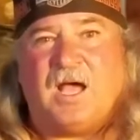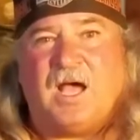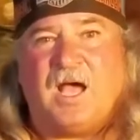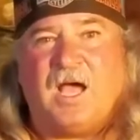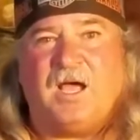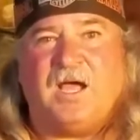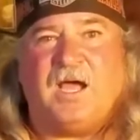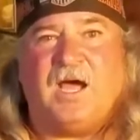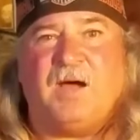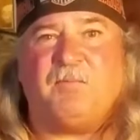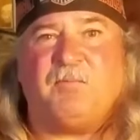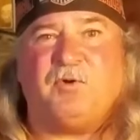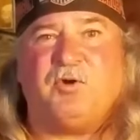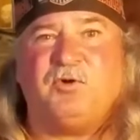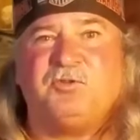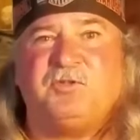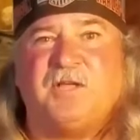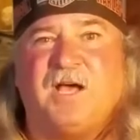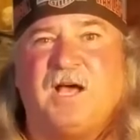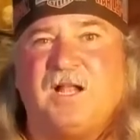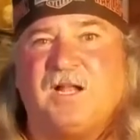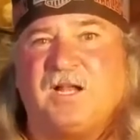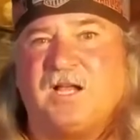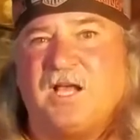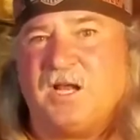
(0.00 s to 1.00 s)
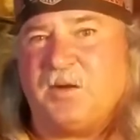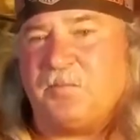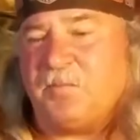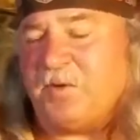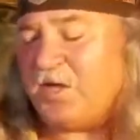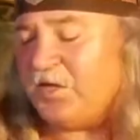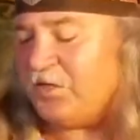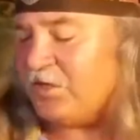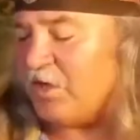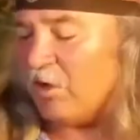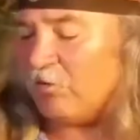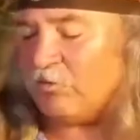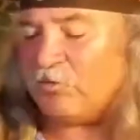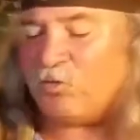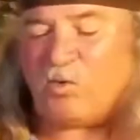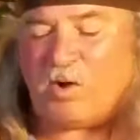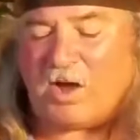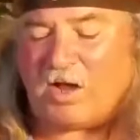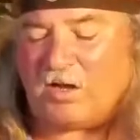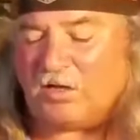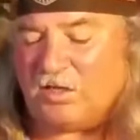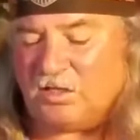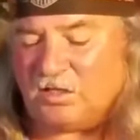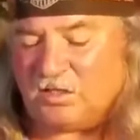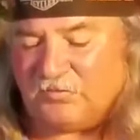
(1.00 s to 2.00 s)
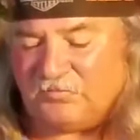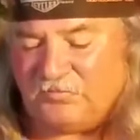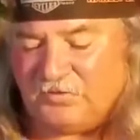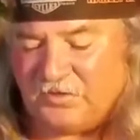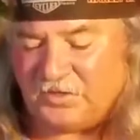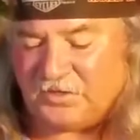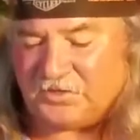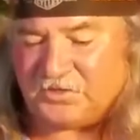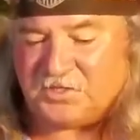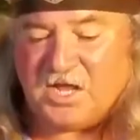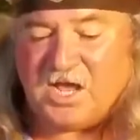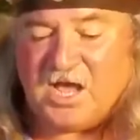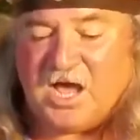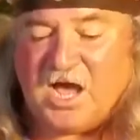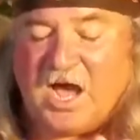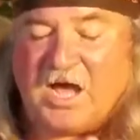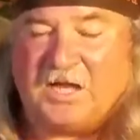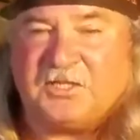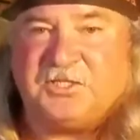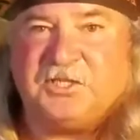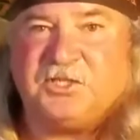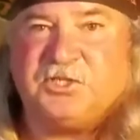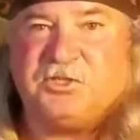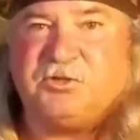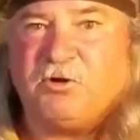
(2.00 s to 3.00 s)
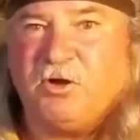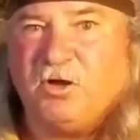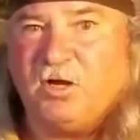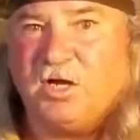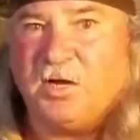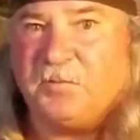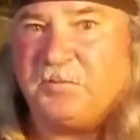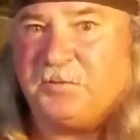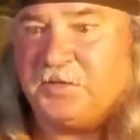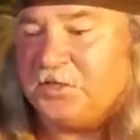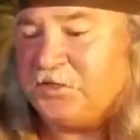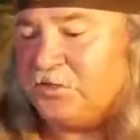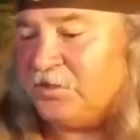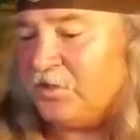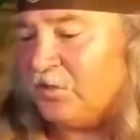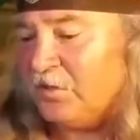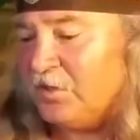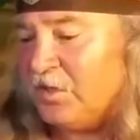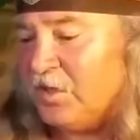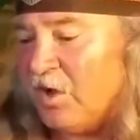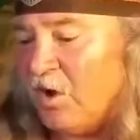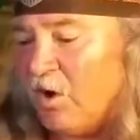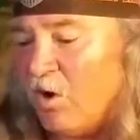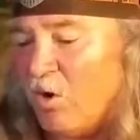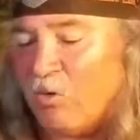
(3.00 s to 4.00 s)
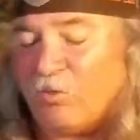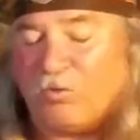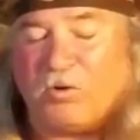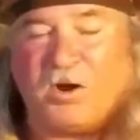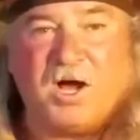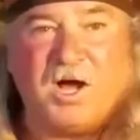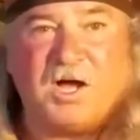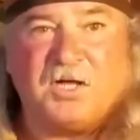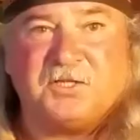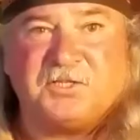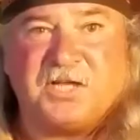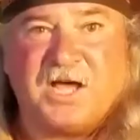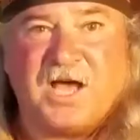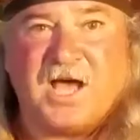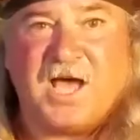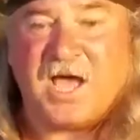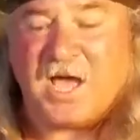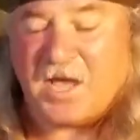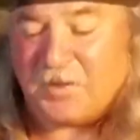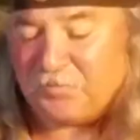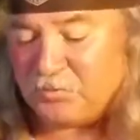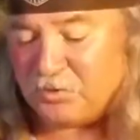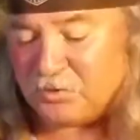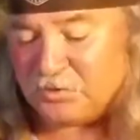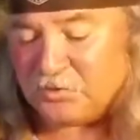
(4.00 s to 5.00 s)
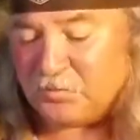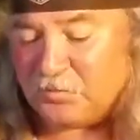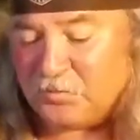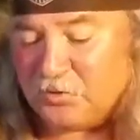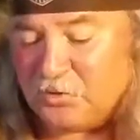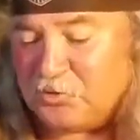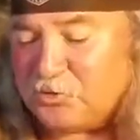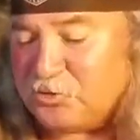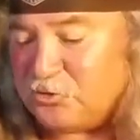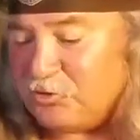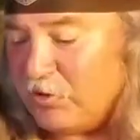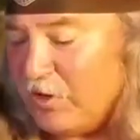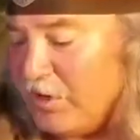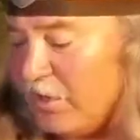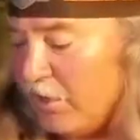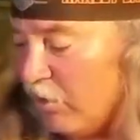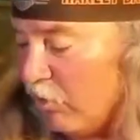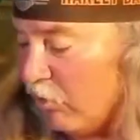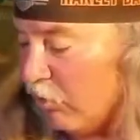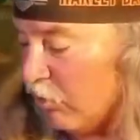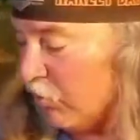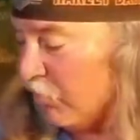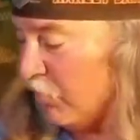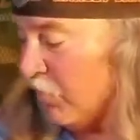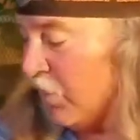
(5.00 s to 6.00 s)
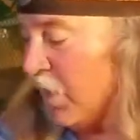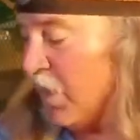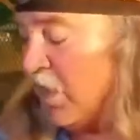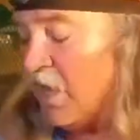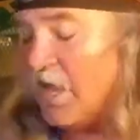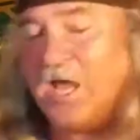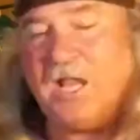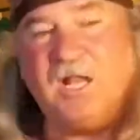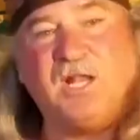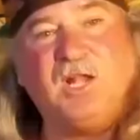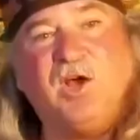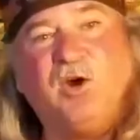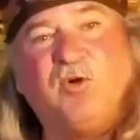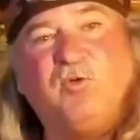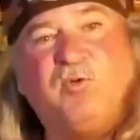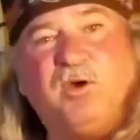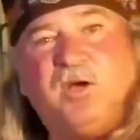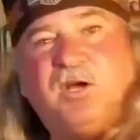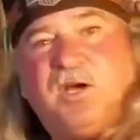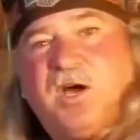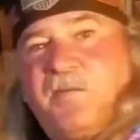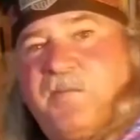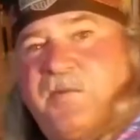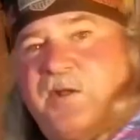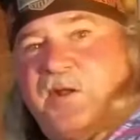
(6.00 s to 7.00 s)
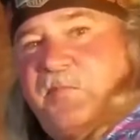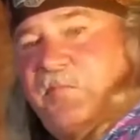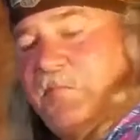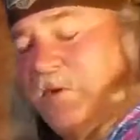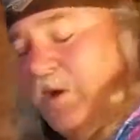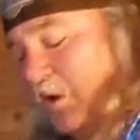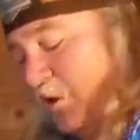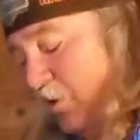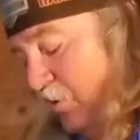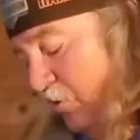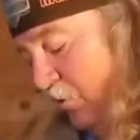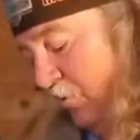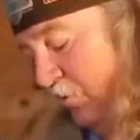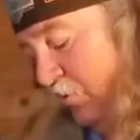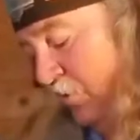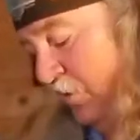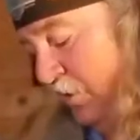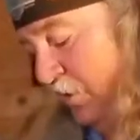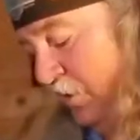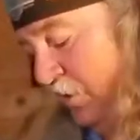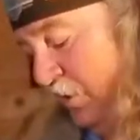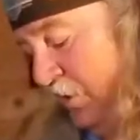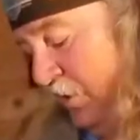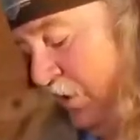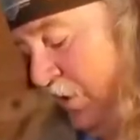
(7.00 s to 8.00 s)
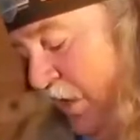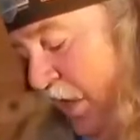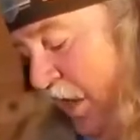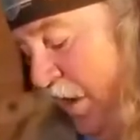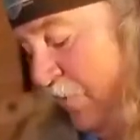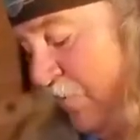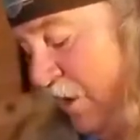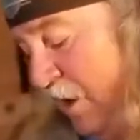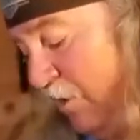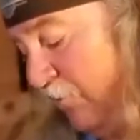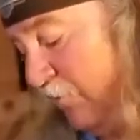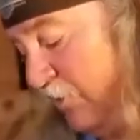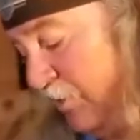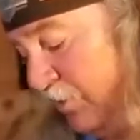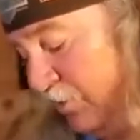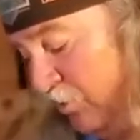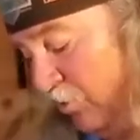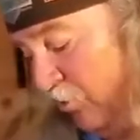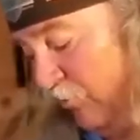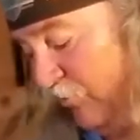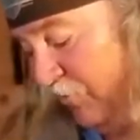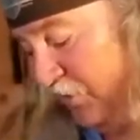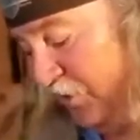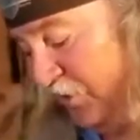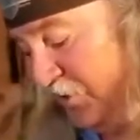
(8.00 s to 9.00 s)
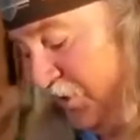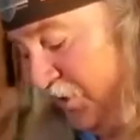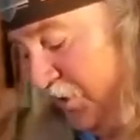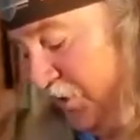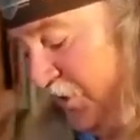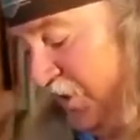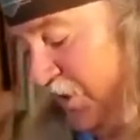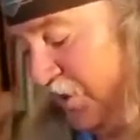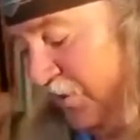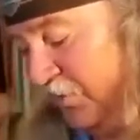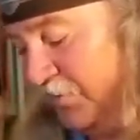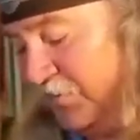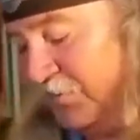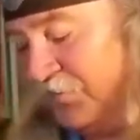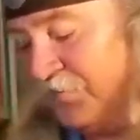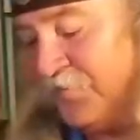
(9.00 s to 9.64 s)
Hey, I'm Rooster Alligator Man. Y'all know I love the fish. I just strung up these old rods I had, put some new string on them, and look what come in the mail. I'm about ready to go fishing now.